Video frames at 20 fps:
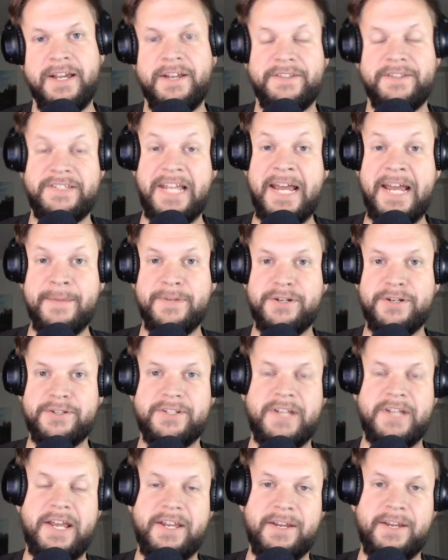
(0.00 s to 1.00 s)
damage
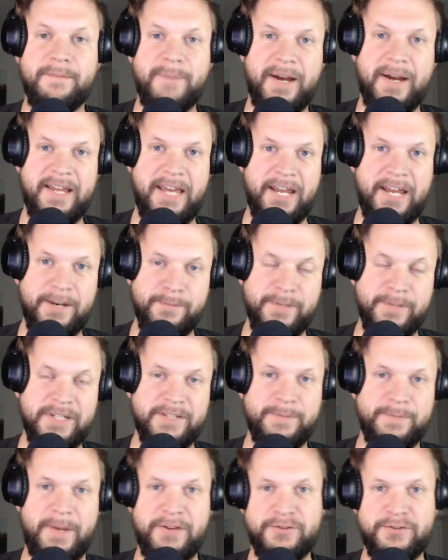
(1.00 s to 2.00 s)
taken by enemy
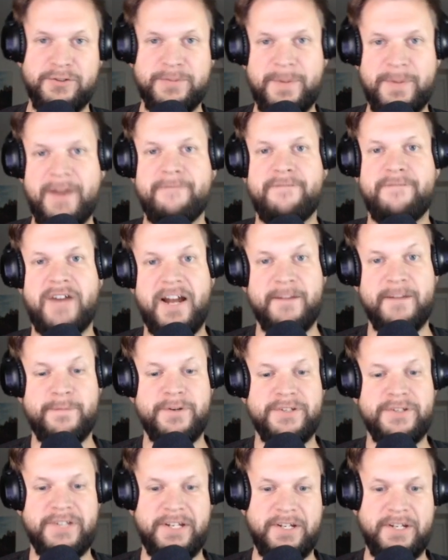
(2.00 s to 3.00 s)
specials by
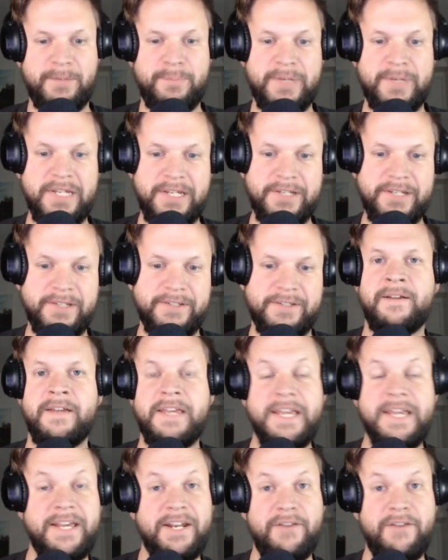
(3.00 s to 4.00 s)
5% apiece. He
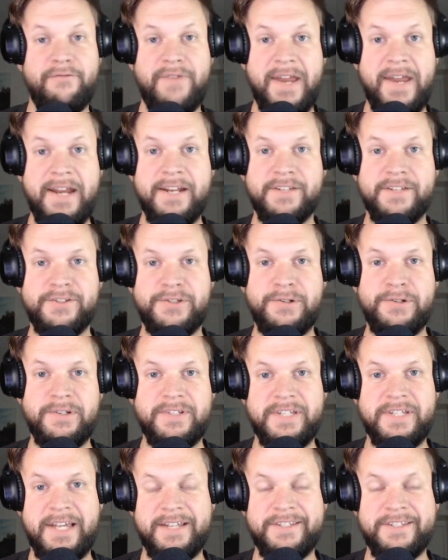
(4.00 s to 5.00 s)
can evade as soon as
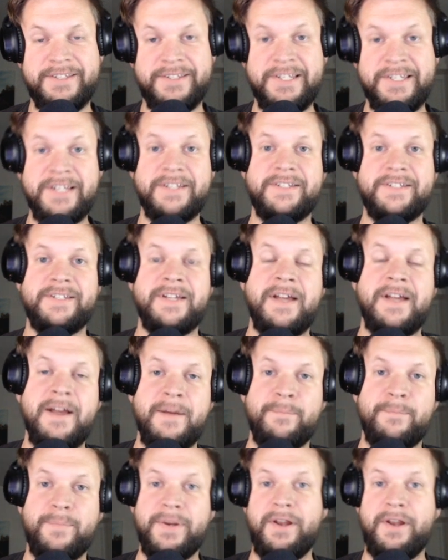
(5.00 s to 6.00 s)
he has 6,
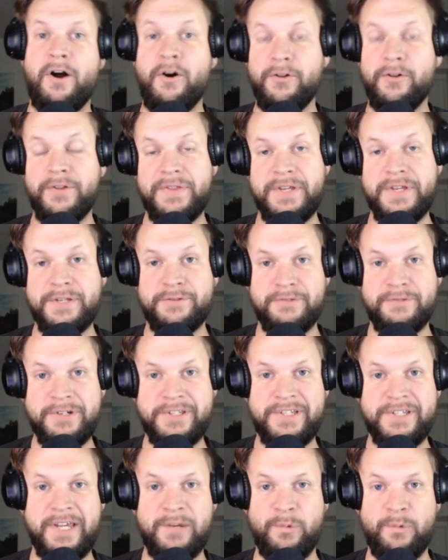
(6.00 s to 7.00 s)
but all of these
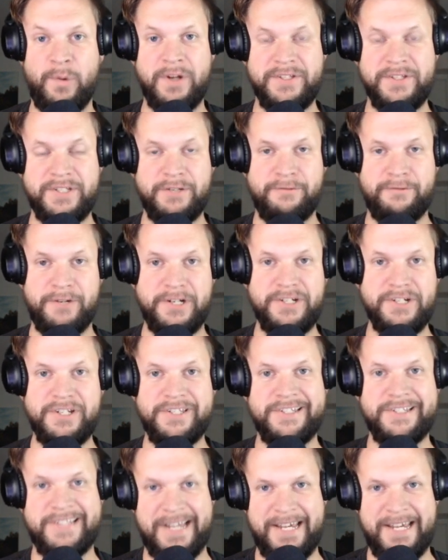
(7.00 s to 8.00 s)
reset once he reaches
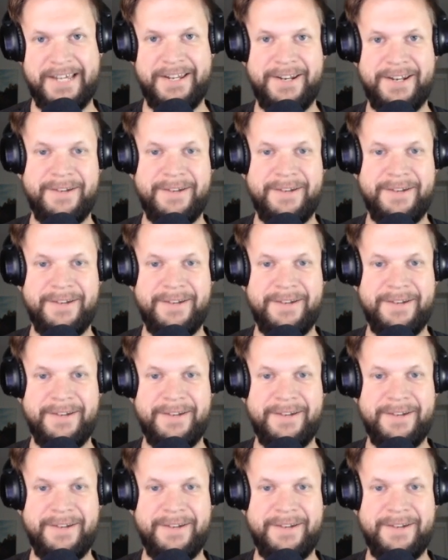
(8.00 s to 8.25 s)
10.